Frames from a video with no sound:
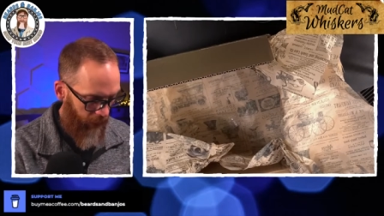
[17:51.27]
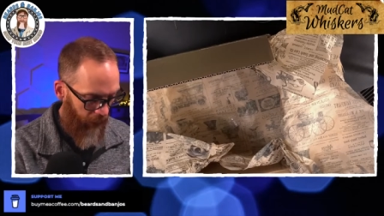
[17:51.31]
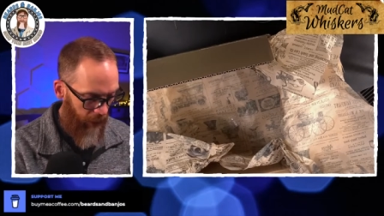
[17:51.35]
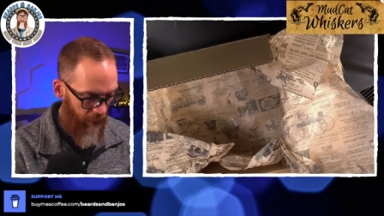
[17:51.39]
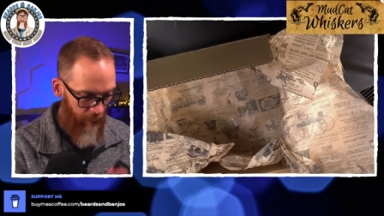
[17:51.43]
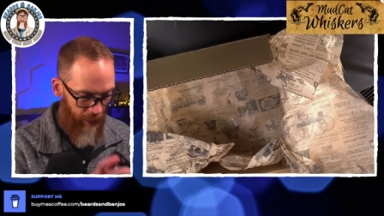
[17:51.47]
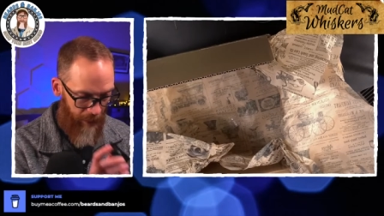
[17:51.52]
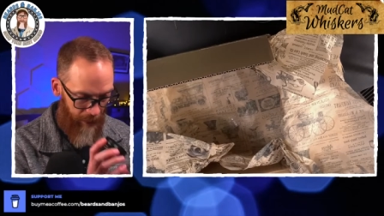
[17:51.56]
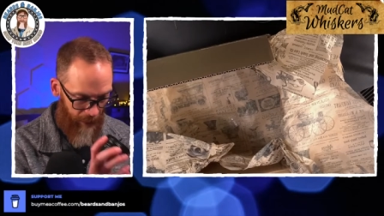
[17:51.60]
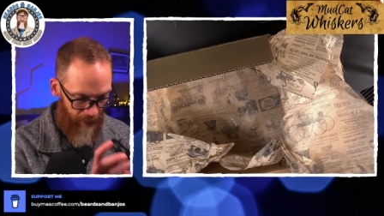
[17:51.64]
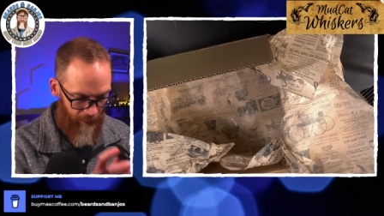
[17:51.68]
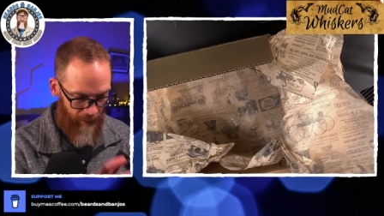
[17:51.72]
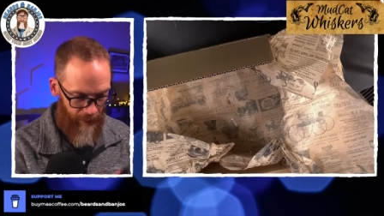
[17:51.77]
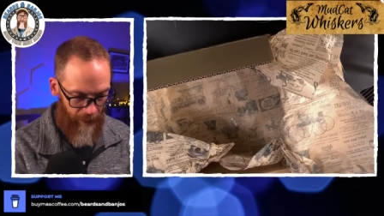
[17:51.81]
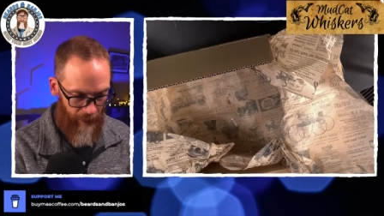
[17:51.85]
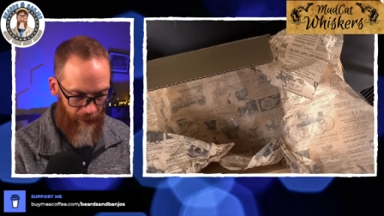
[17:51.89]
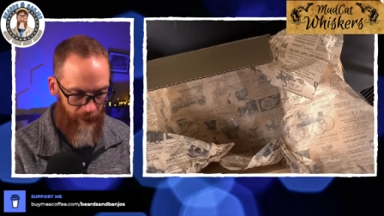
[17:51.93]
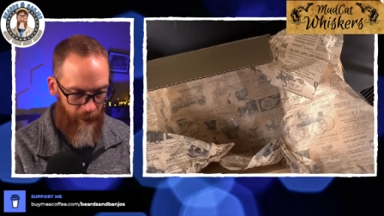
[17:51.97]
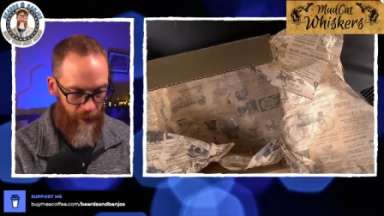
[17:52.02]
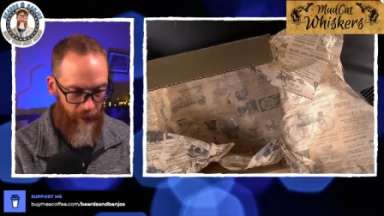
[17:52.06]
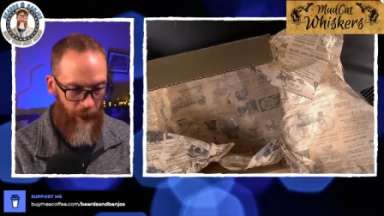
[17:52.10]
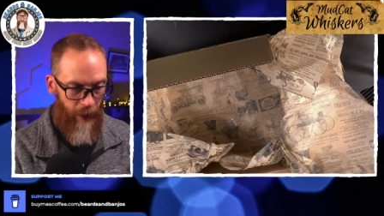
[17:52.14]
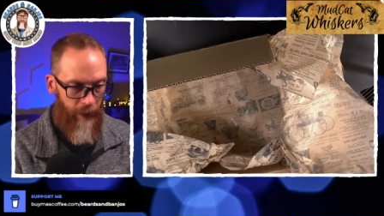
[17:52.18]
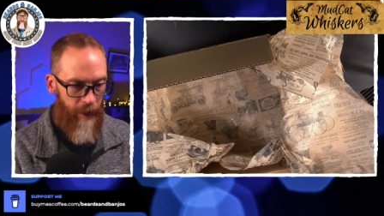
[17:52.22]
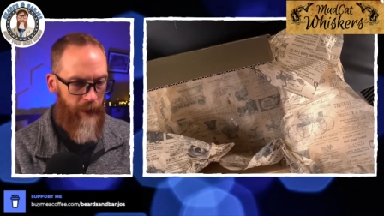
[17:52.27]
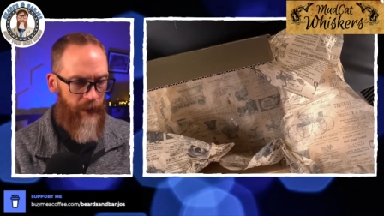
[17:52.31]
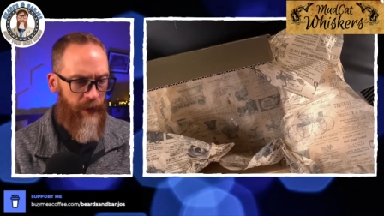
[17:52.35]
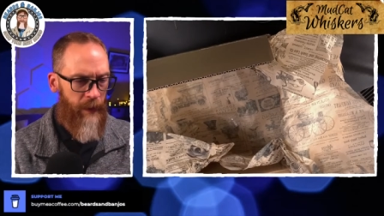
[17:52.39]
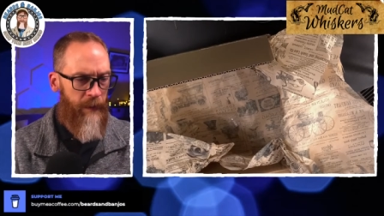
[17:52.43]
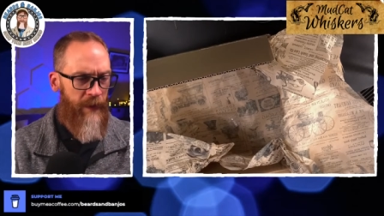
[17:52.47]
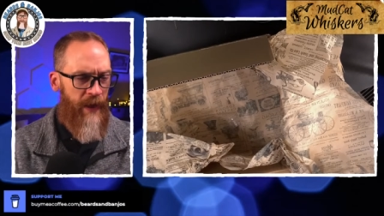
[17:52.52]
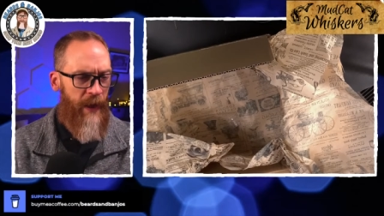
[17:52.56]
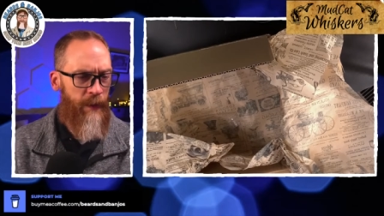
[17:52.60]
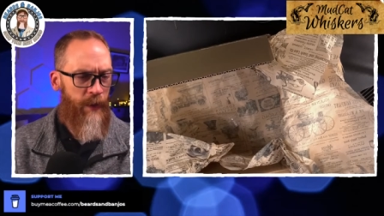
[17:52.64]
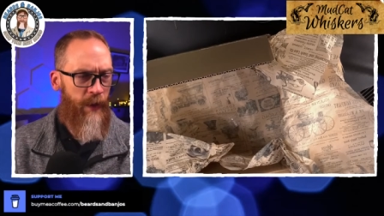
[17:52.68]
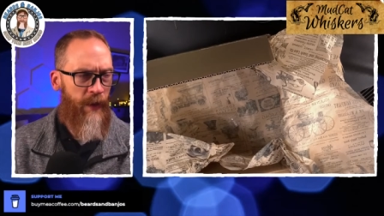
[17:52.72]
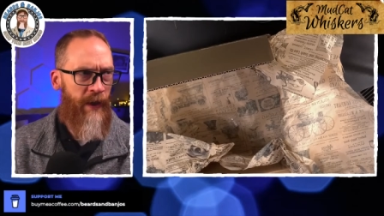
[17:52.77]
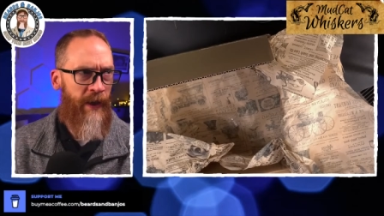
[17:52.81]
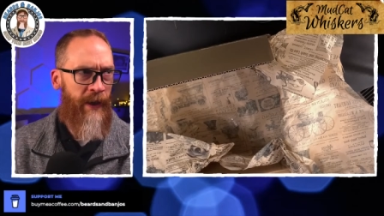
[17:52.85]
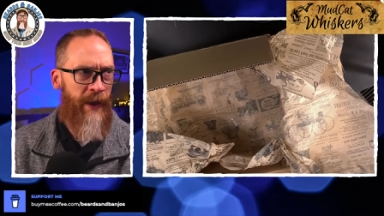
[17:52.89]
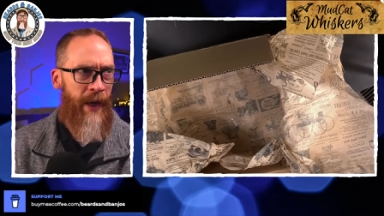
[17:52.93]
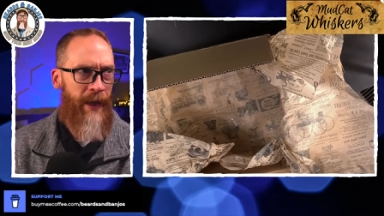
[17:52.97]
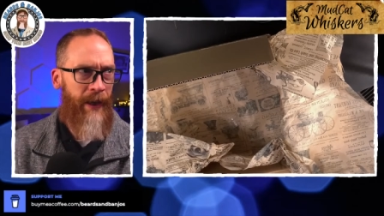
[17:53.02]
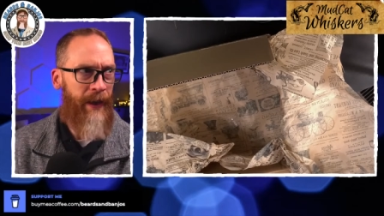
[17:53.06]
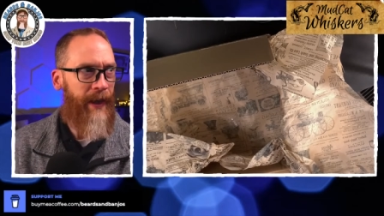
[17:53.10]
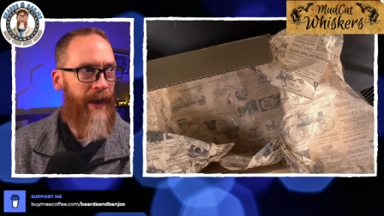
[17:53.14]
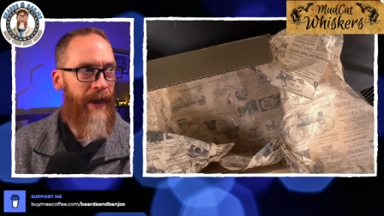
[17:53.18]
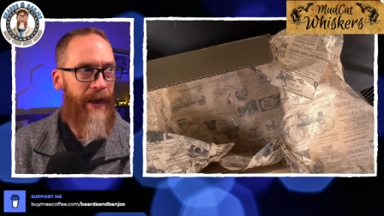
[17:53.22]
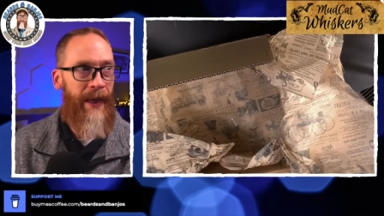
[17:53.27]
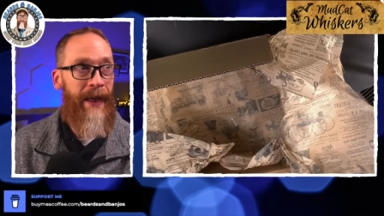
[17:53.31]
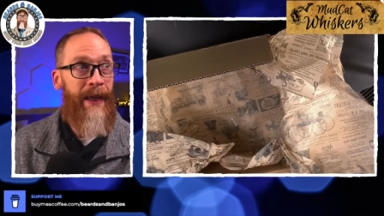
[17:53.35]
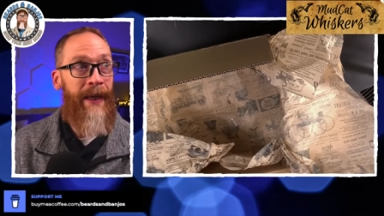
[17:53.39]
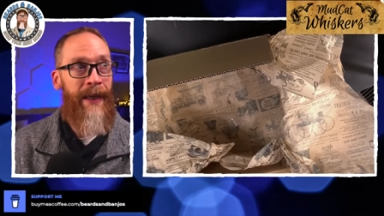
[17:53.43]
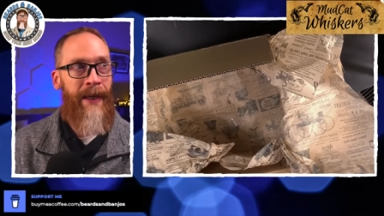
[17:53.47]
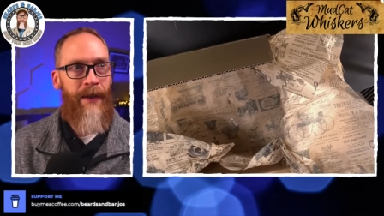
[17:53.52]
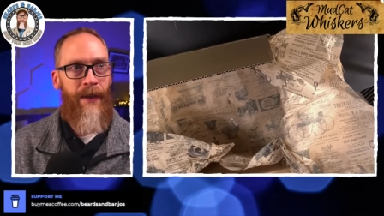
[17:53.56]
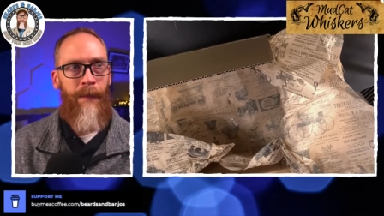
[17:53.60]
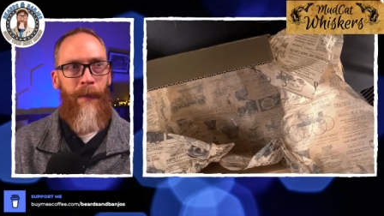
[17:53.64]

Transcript: But so sometimes you can kind of get a hint